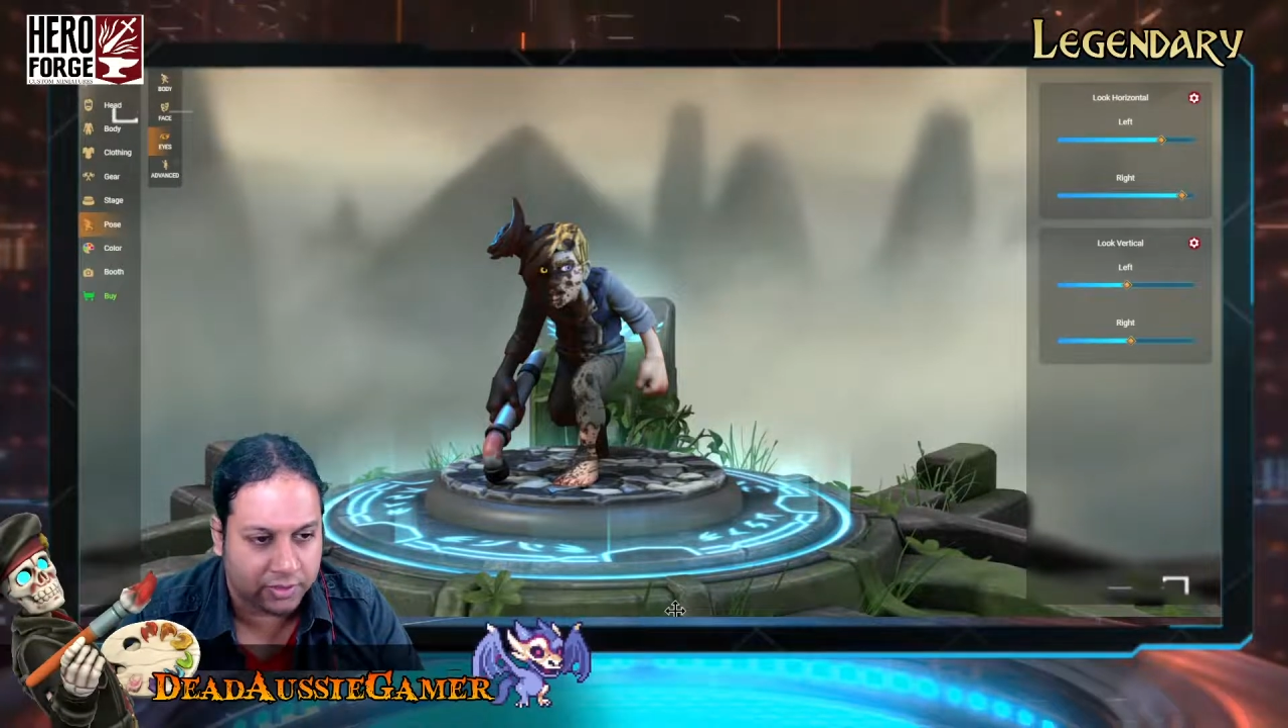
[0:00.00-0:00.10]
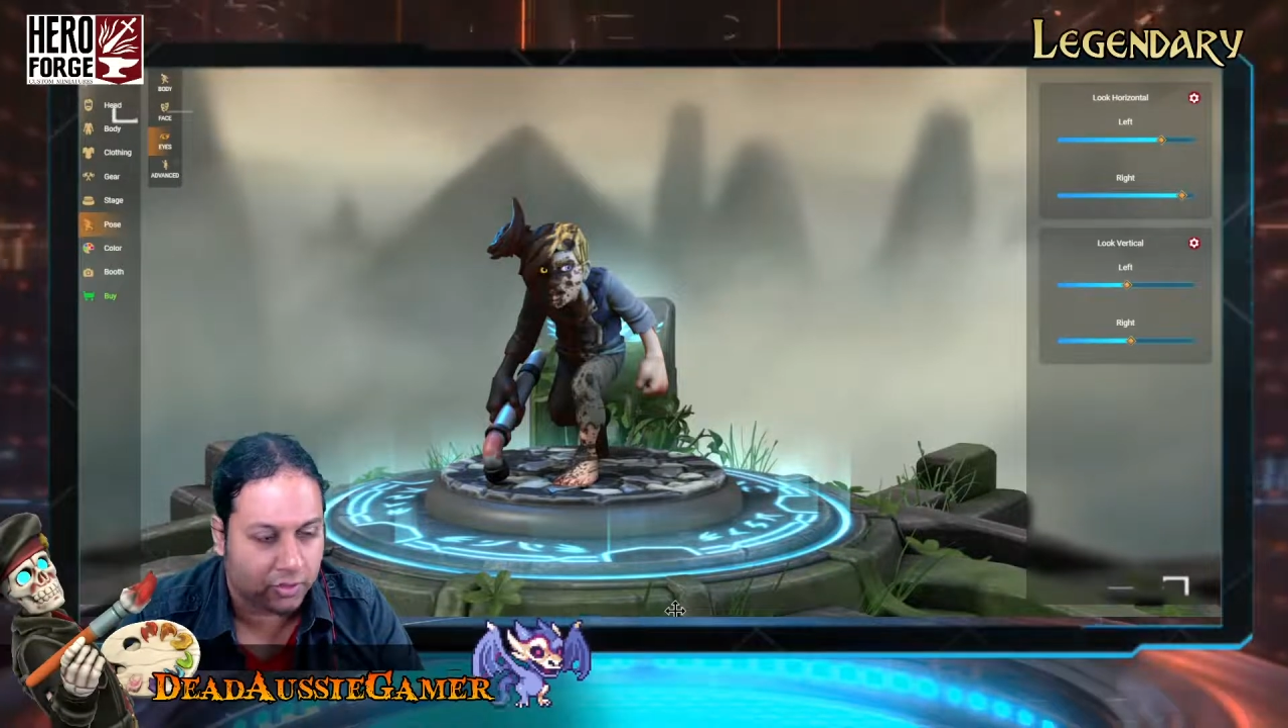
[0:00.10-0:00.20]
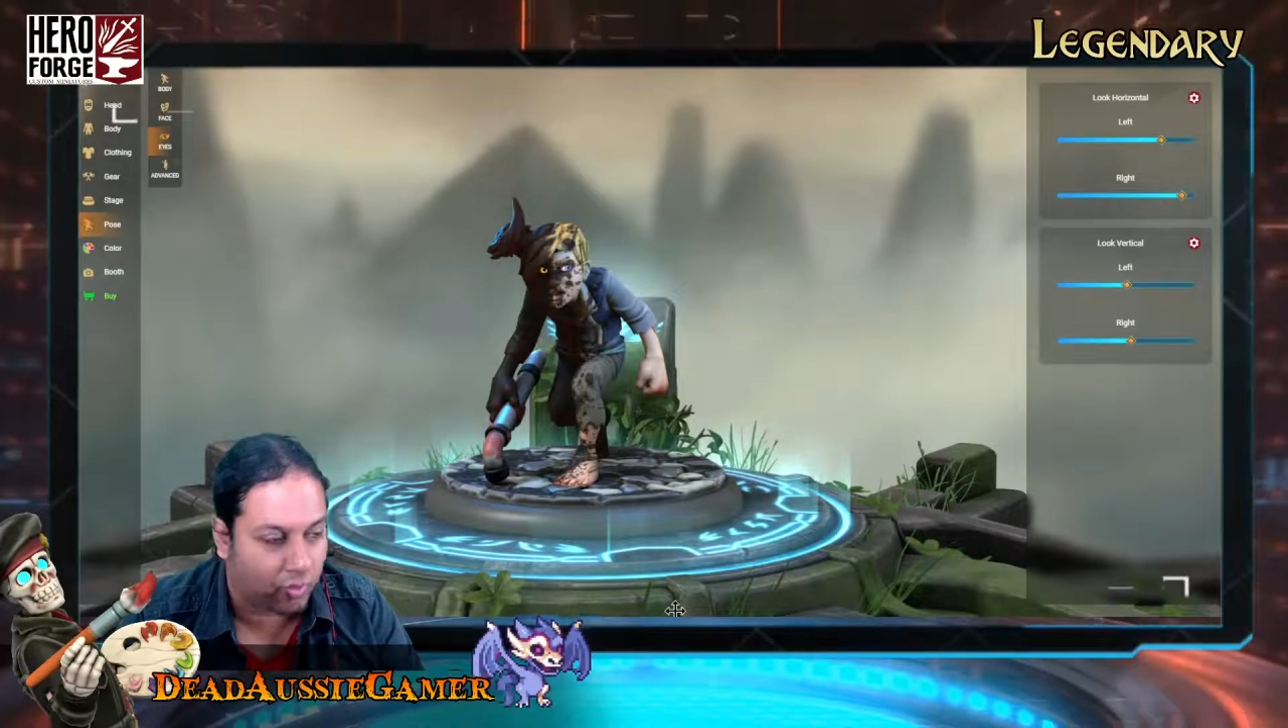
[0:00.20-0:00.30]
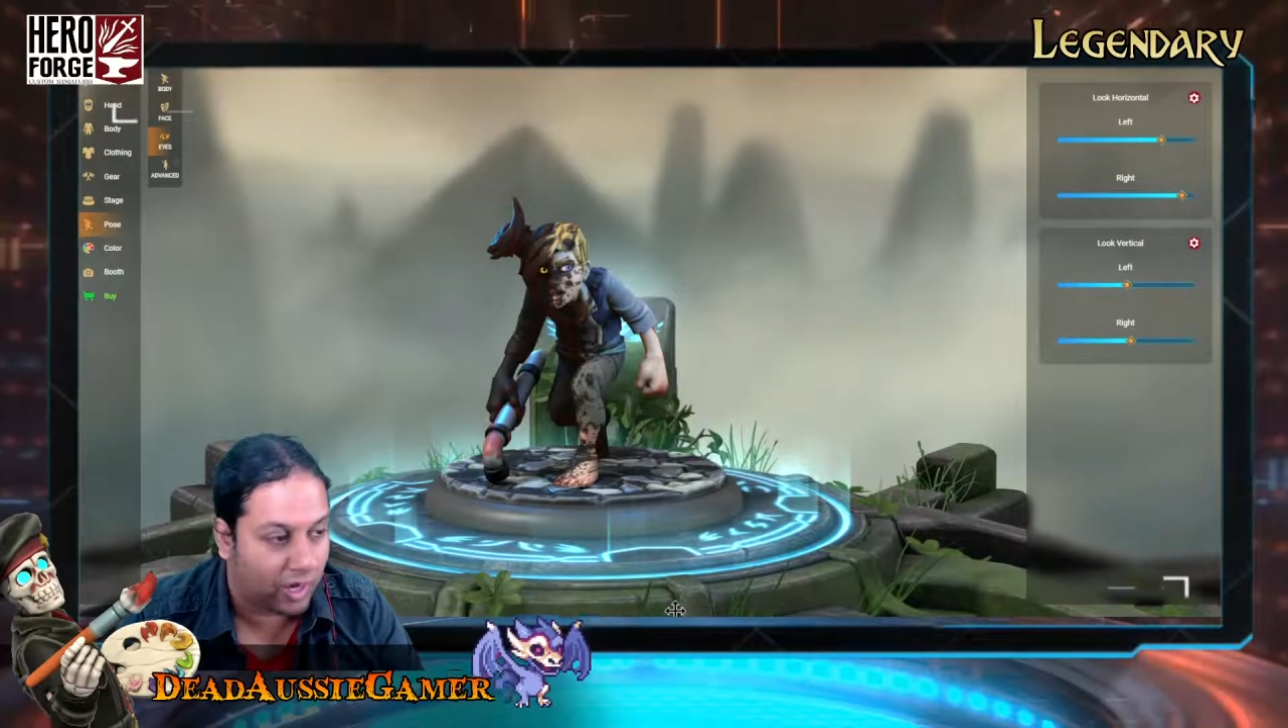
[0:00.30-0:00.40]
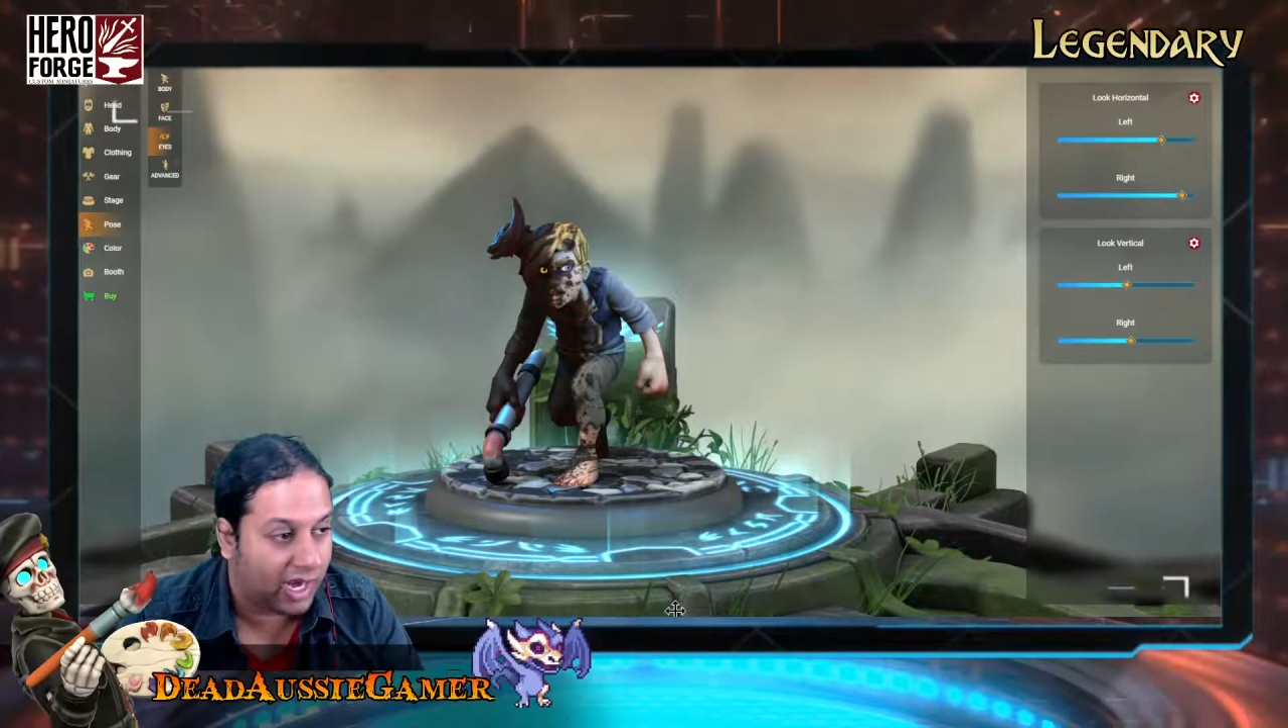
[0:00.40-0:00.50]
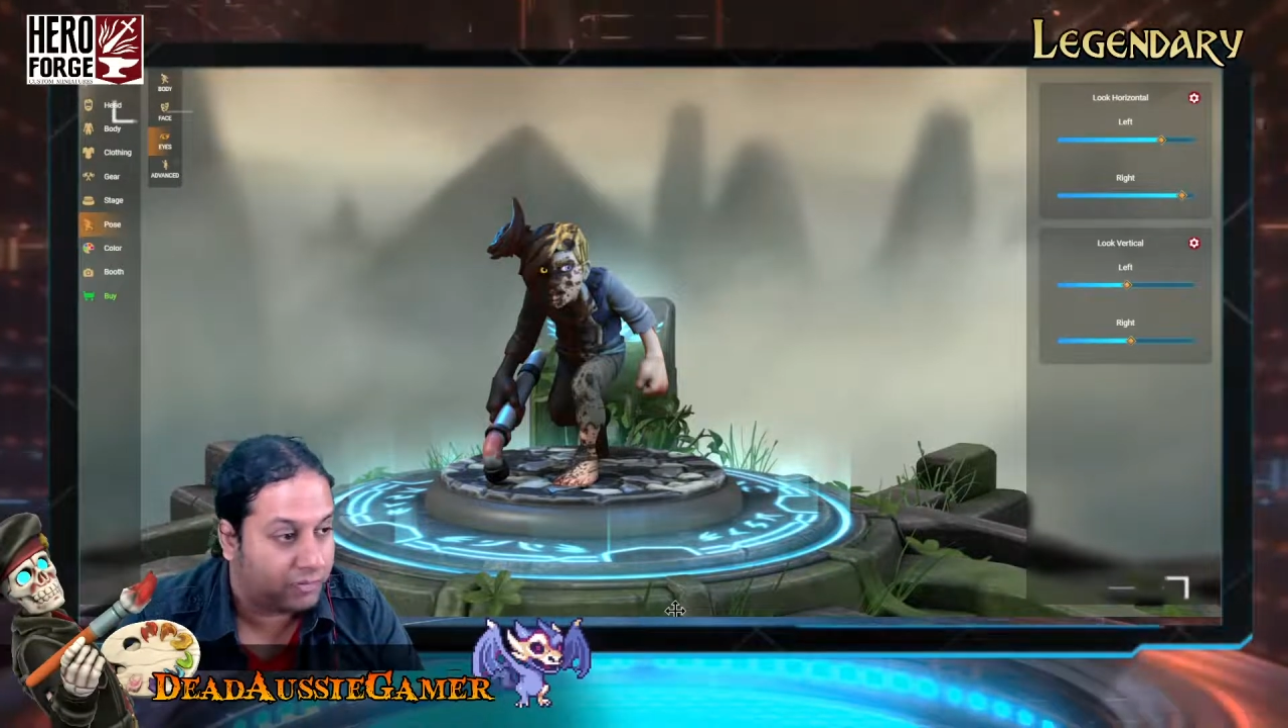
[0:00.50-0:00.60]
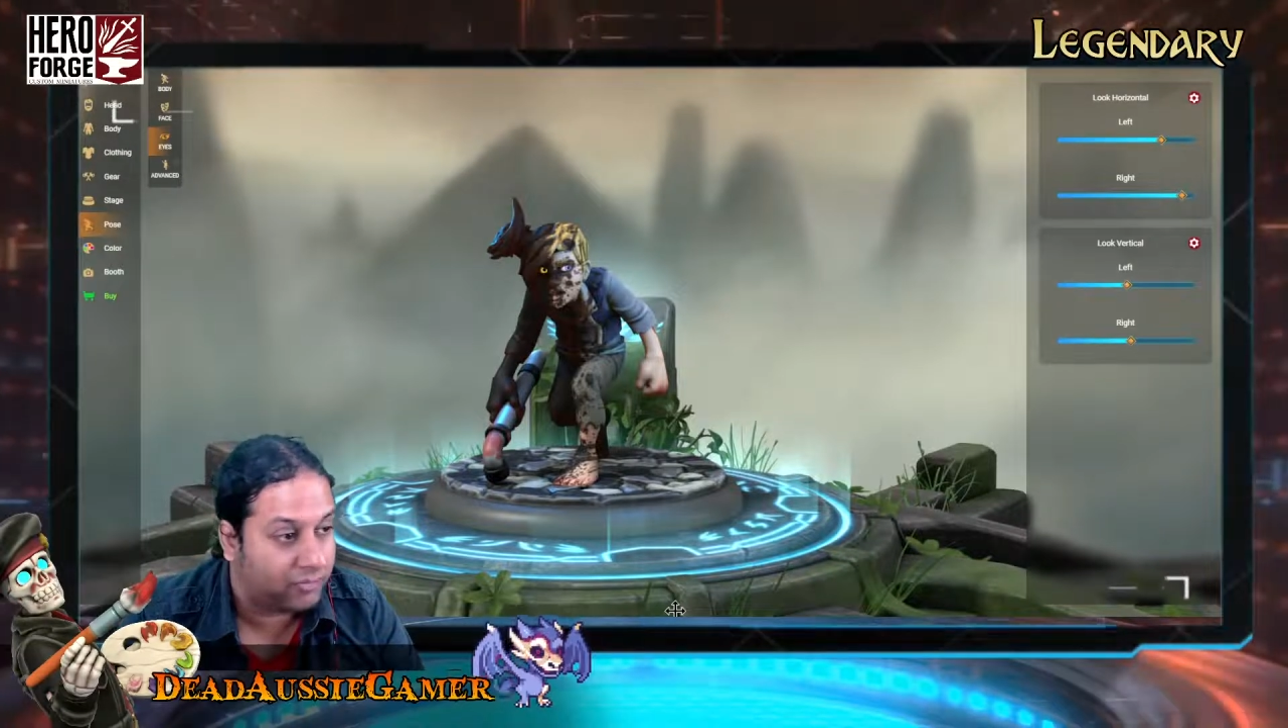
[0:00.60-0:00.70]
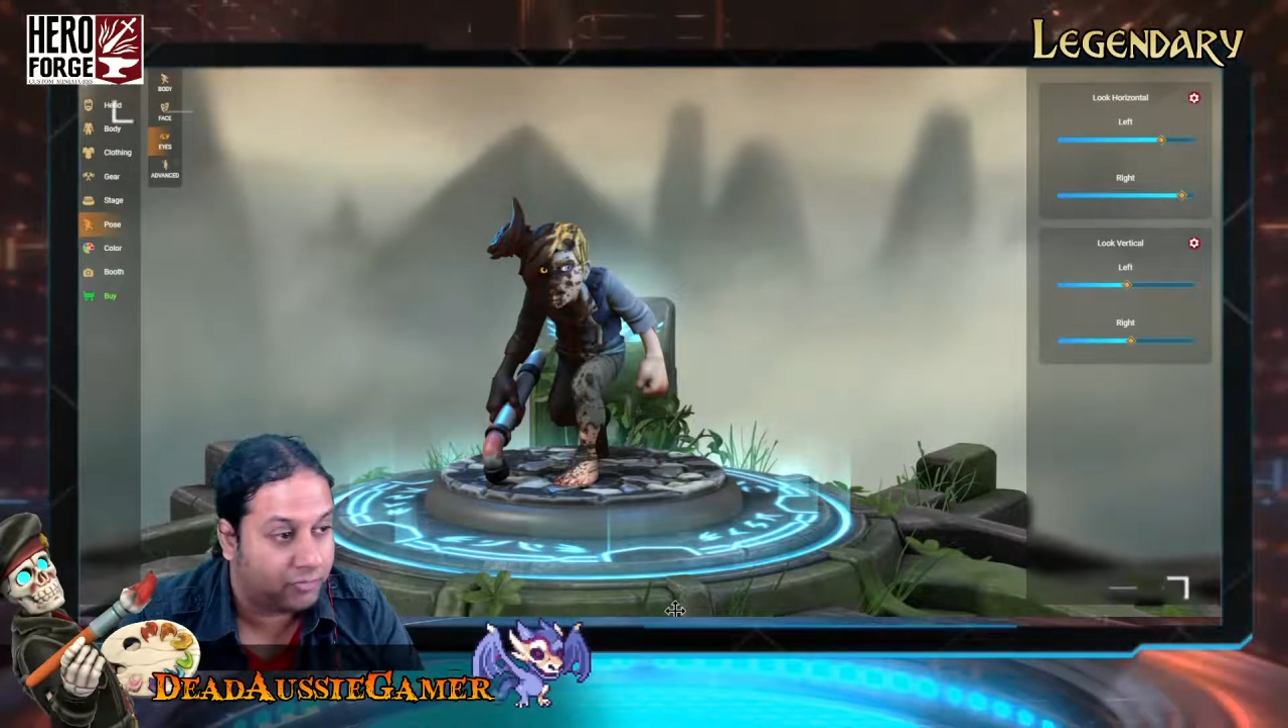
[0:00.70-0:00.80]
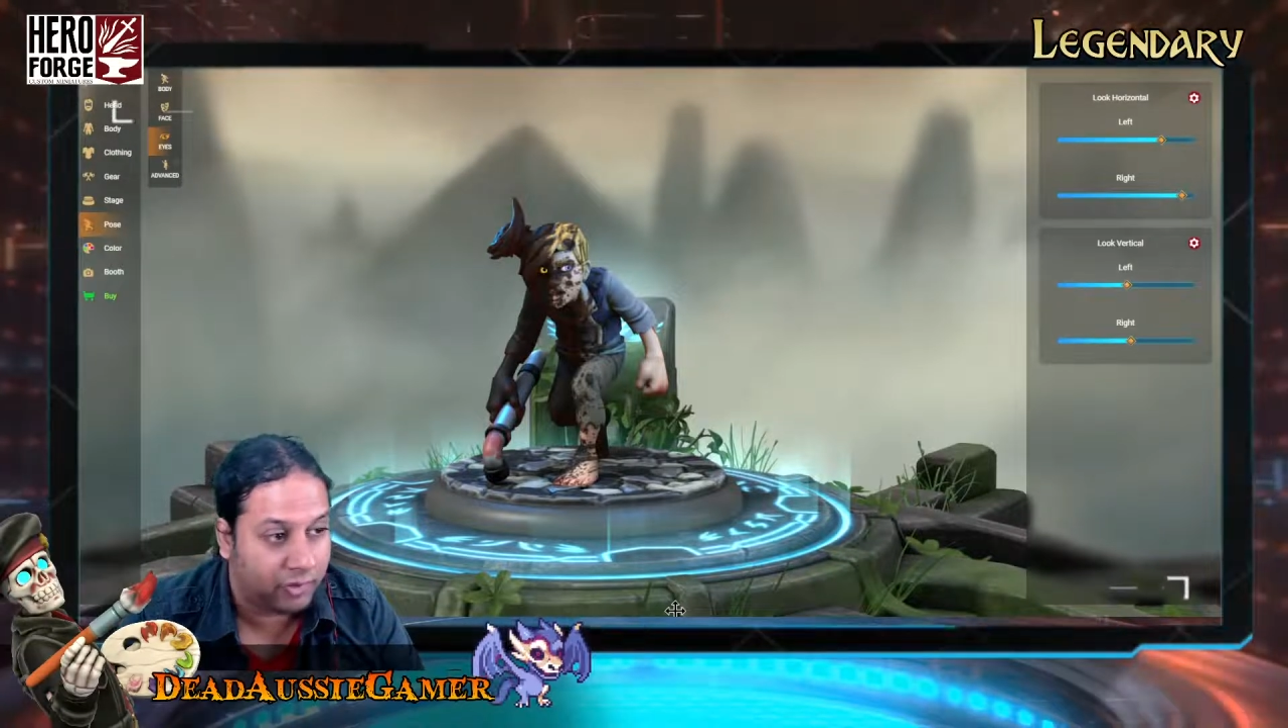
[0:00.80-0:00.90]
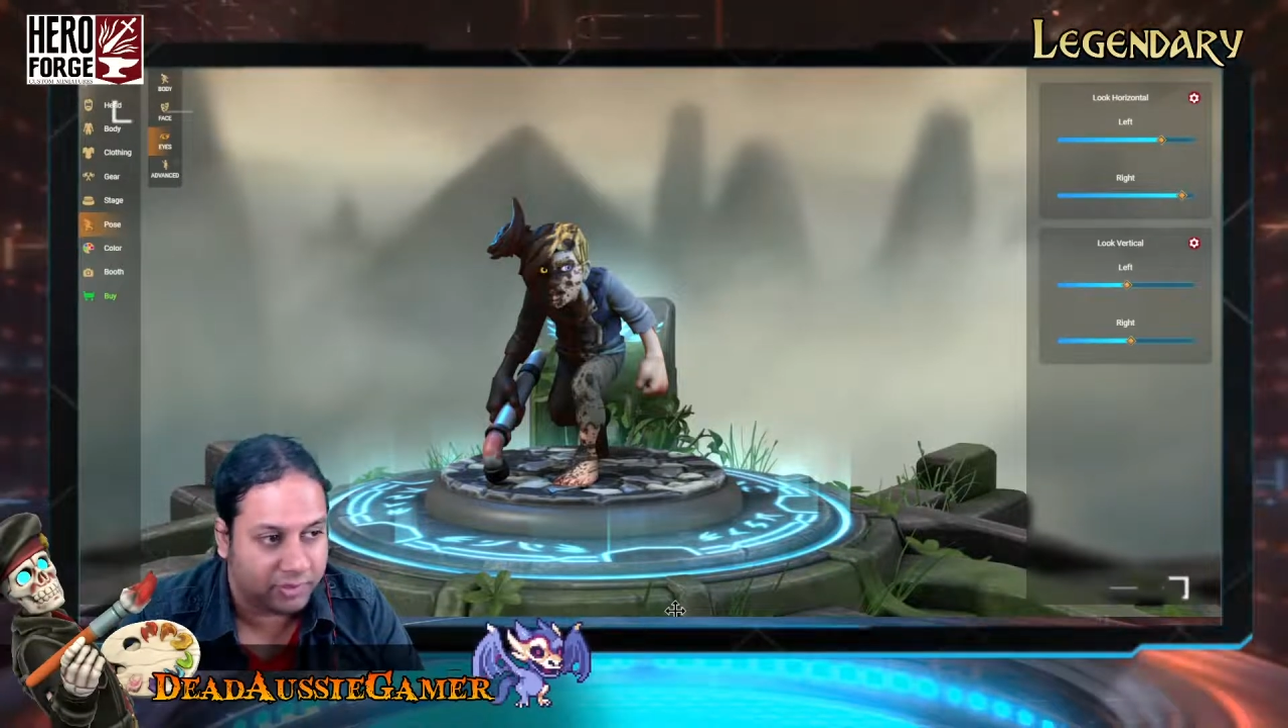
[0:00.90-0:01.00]
grime
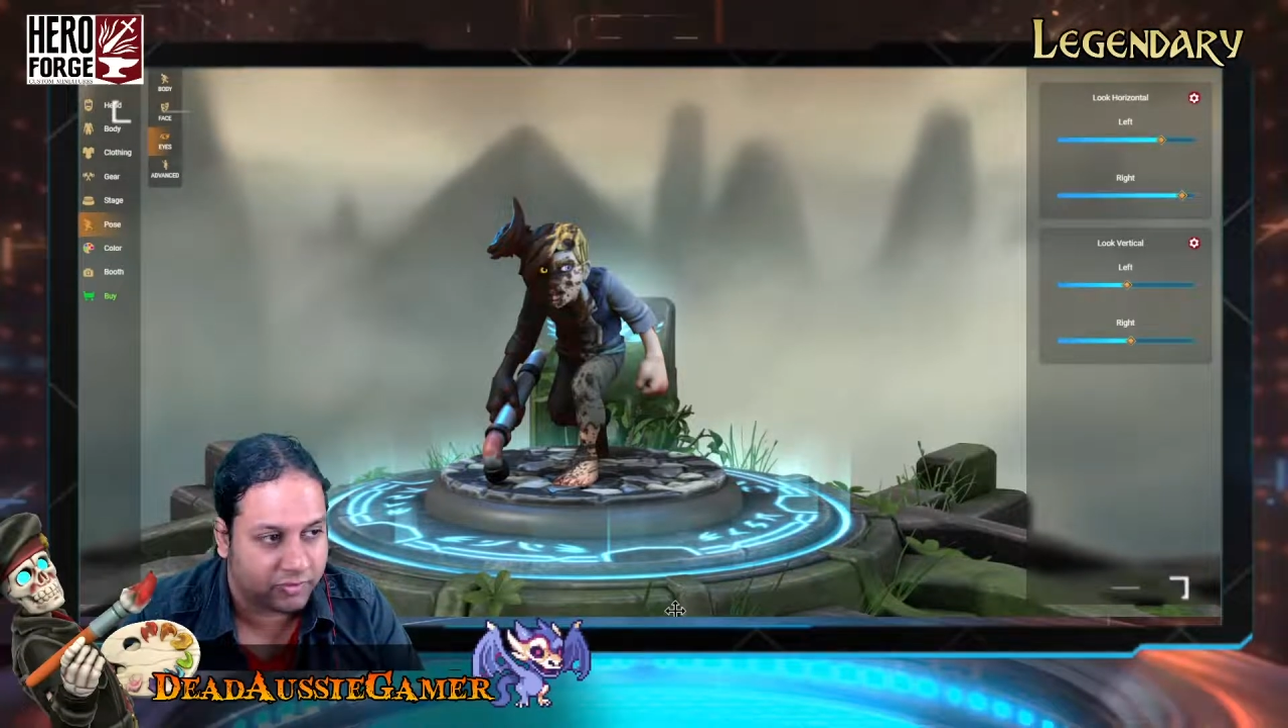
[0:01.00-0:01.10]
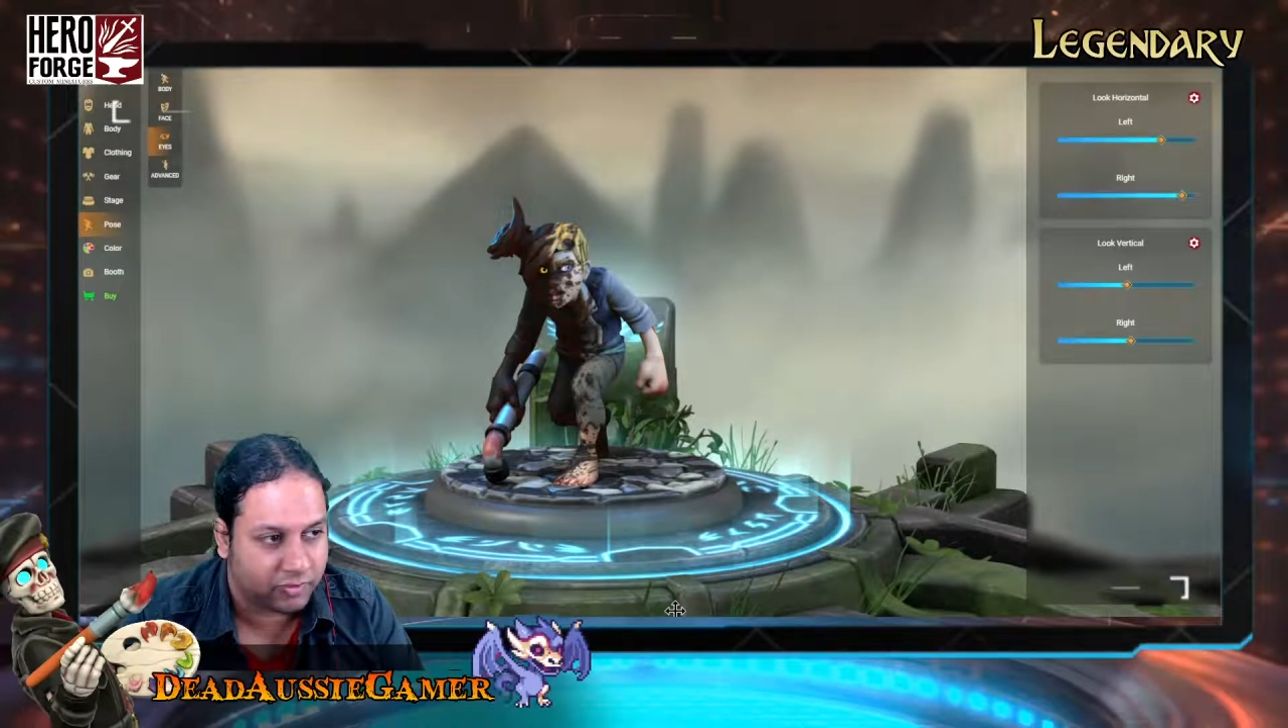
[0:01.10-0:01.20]
and vomit